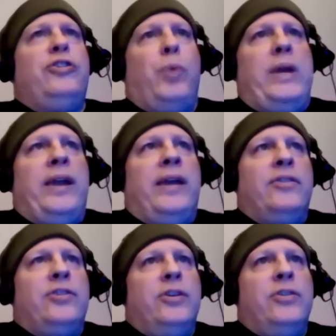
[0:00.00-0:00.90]
just
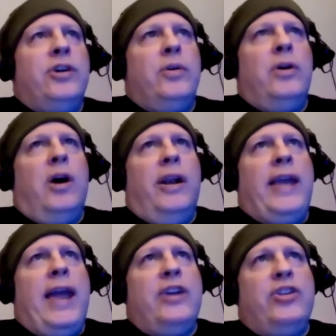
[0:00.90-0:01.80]
weekends. So on
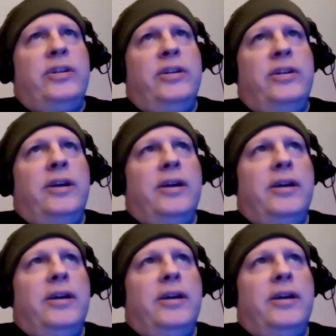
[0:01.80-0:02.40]
occasion,